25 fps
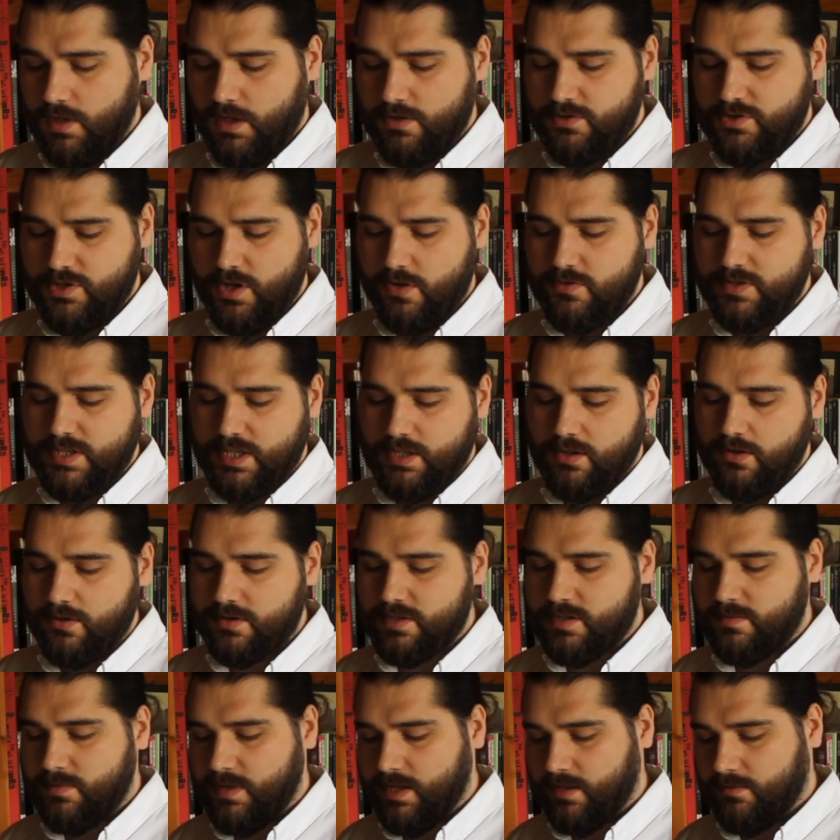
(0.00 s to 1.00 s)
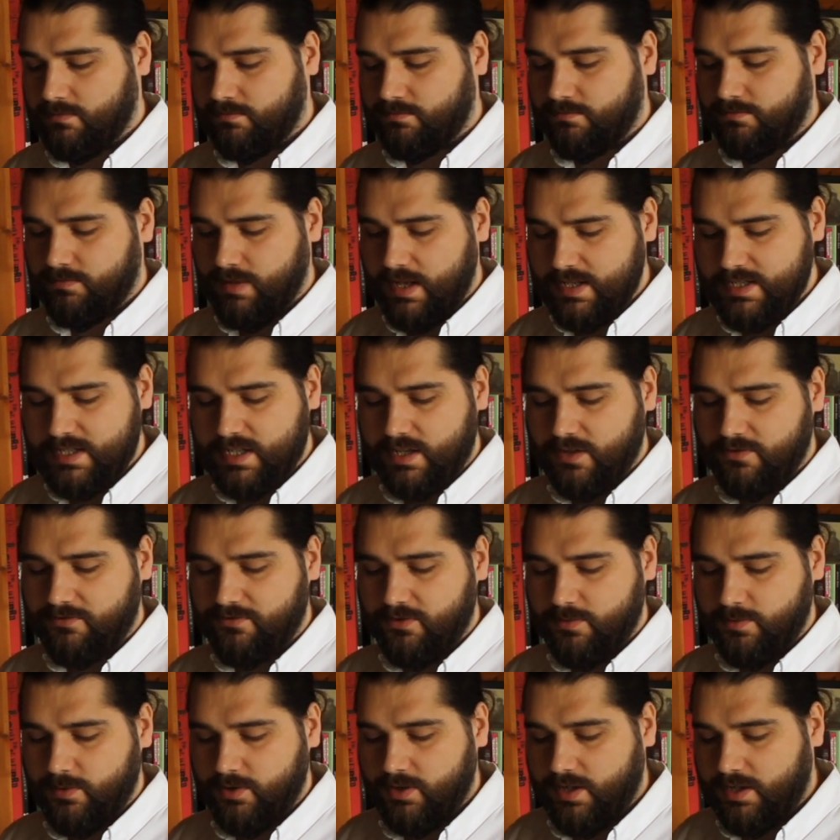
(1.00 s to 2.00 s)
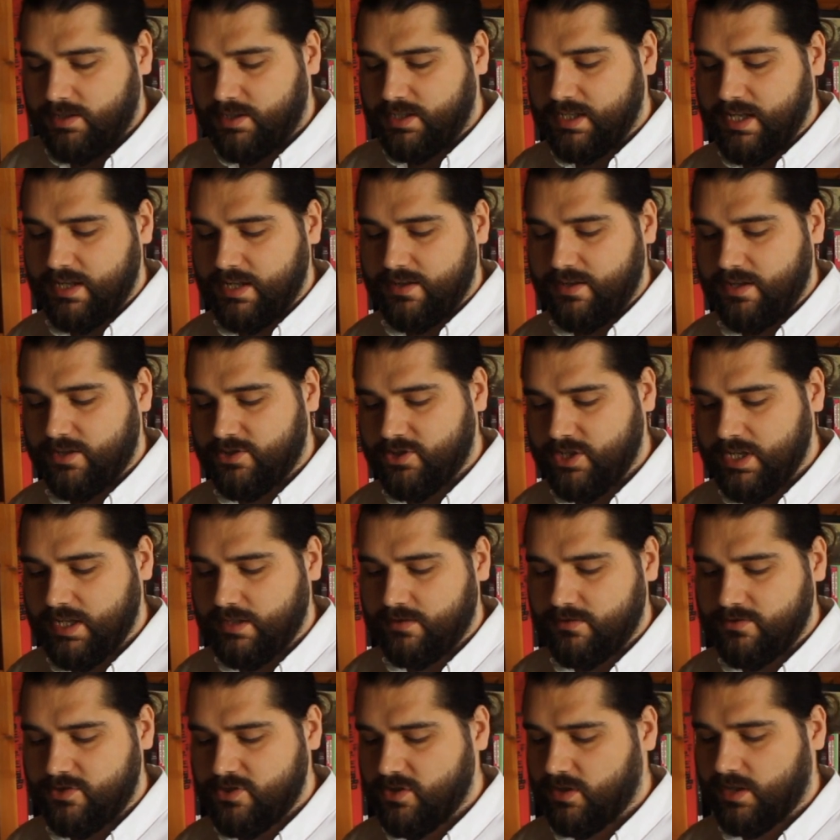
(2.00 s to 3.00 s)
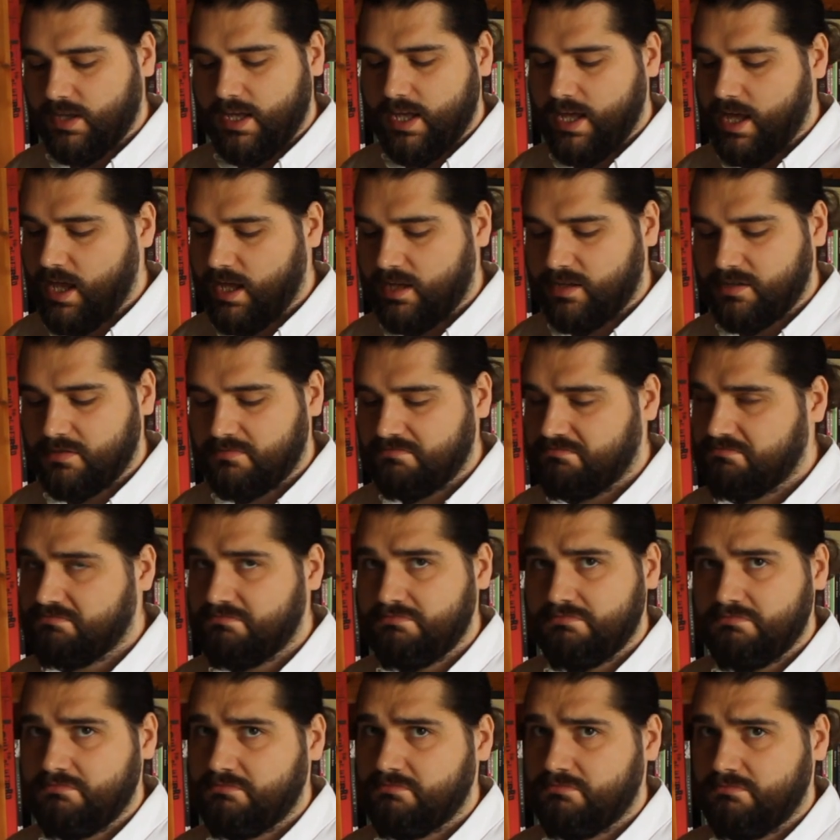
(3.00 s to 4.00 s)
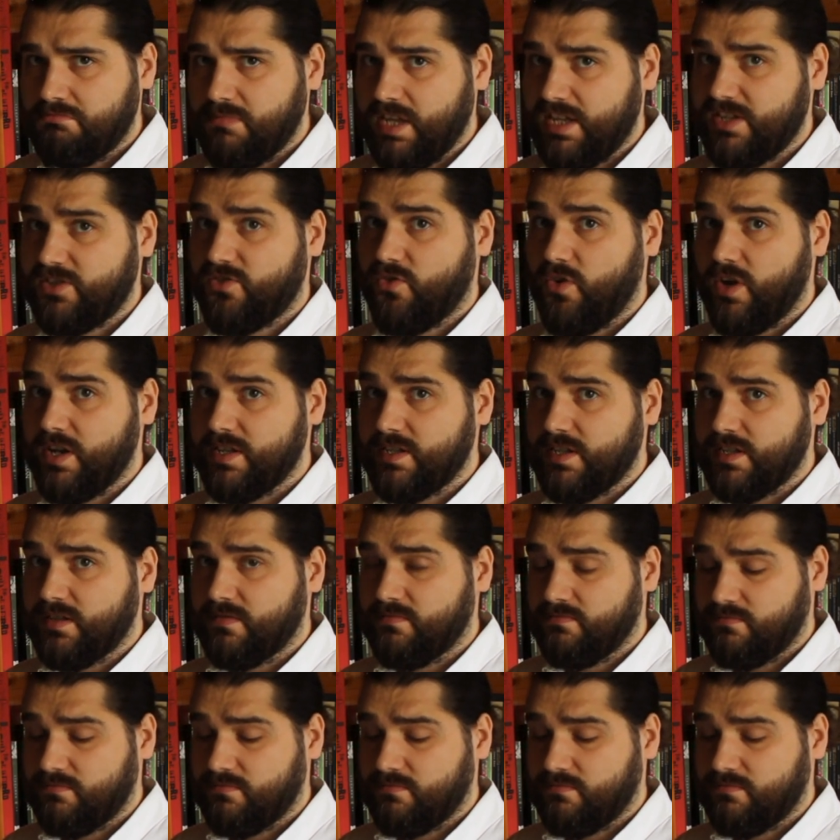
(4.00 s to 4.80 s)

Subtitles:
Josie looked at me and, placing her football underneath her chin, shook her head. "That's crazy."